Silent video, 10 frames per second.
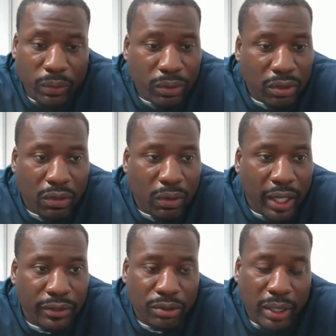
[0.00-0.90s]
We're going to go
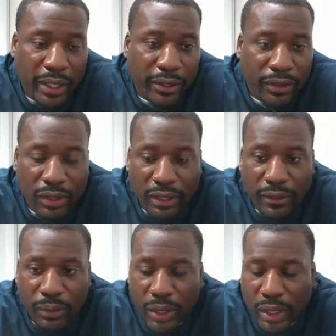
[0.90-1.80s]
out and try to, you
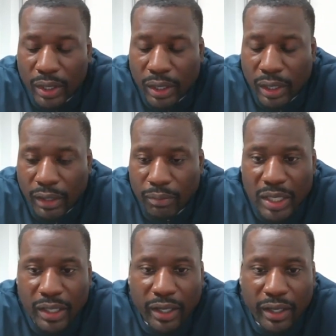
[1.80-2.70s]
know,
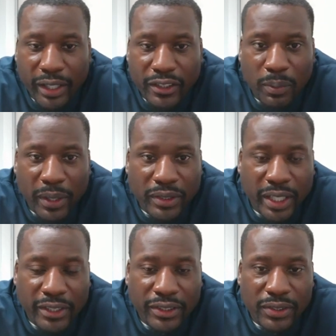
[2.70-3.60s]
meet our
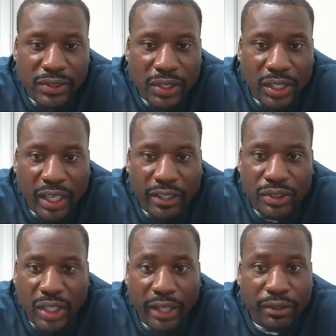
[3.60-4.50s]
expectations and our
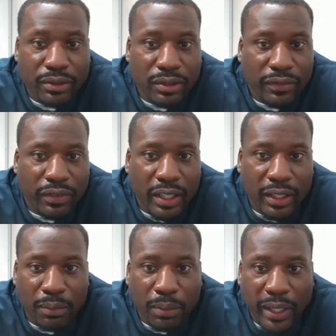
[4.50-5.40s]
standards
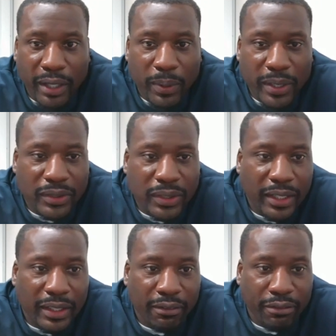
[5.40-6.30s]
of playing Penn
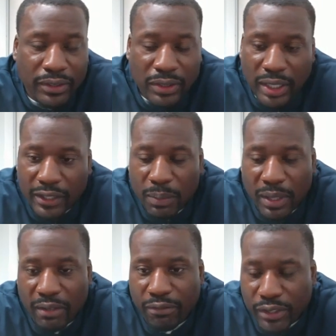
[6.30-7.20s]
State defense. And that's
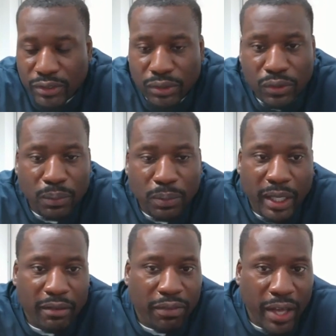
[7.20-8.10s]
being physical,
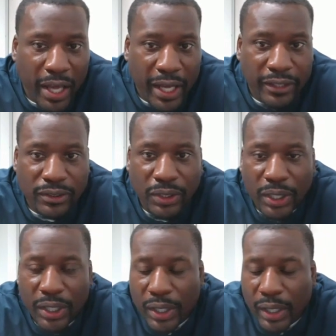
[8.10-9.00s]
playing fast,
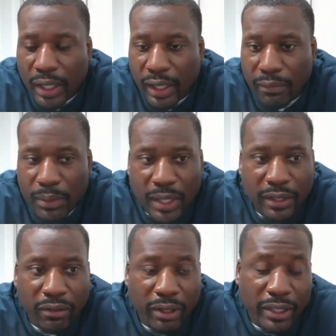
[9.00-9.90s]

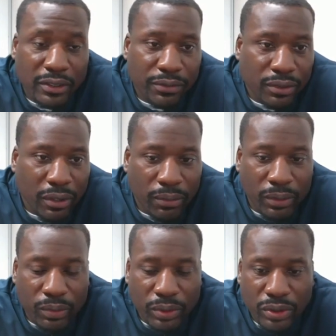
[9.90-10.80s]
being aggressive.
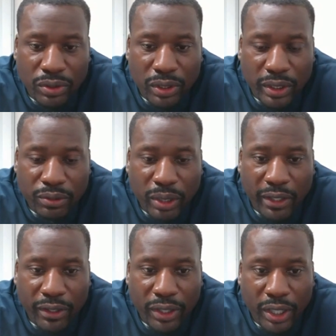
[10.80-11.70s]
So we're just going to try
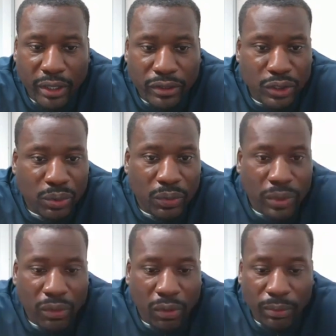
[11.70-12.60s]
to do what
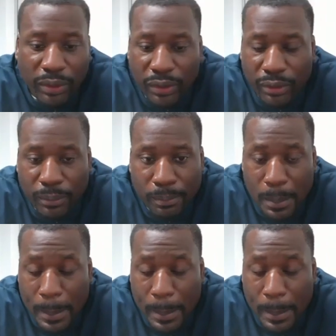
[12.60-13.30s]
we normally do.